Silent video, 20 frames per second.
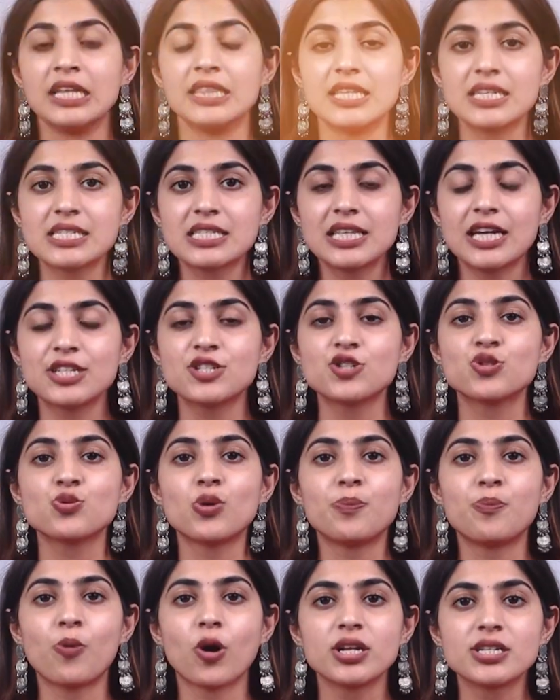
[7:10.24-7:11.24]
This led to
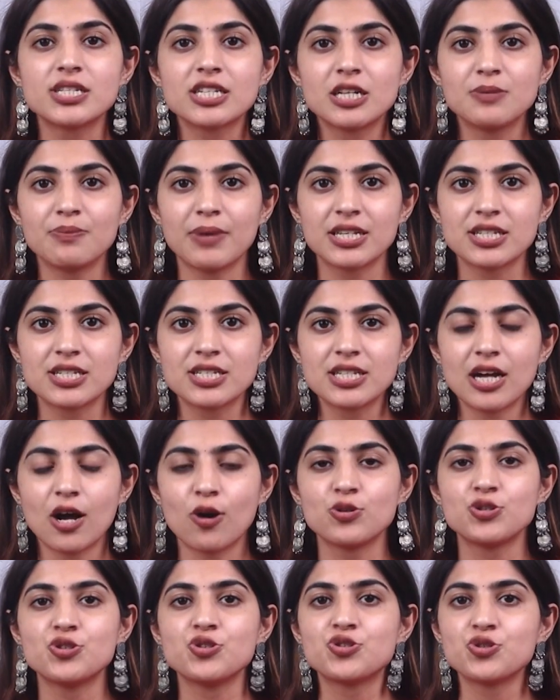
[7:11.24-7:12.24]
a political
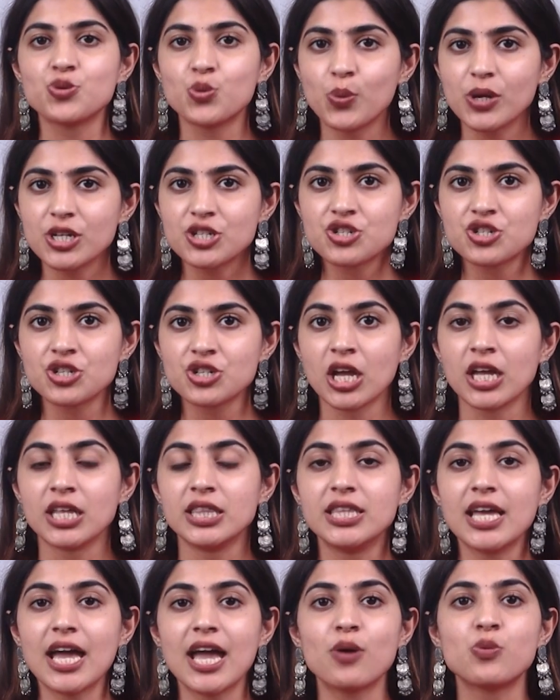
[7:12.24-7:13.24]
meltdown due to which
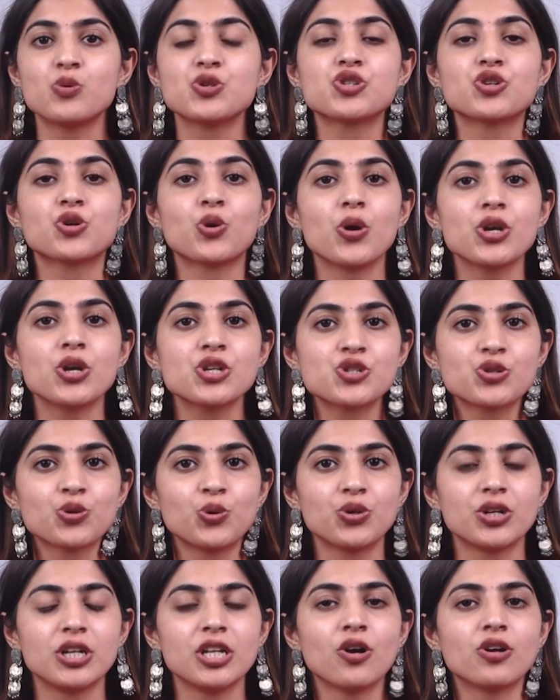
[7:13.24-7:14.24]
there was growing
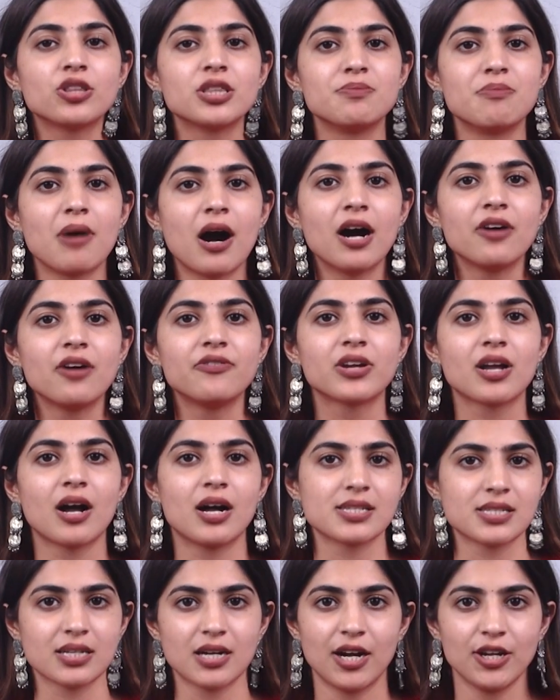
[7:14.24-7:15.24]
scrutiny on the Maha
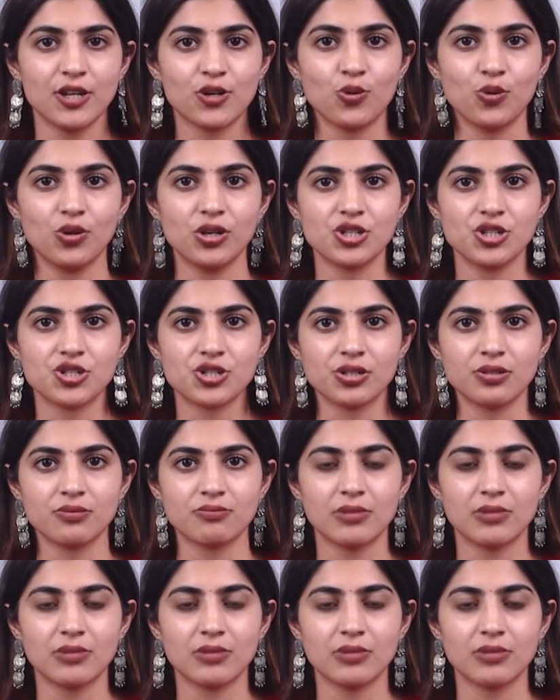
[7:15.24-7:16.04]
Aghadi coalition.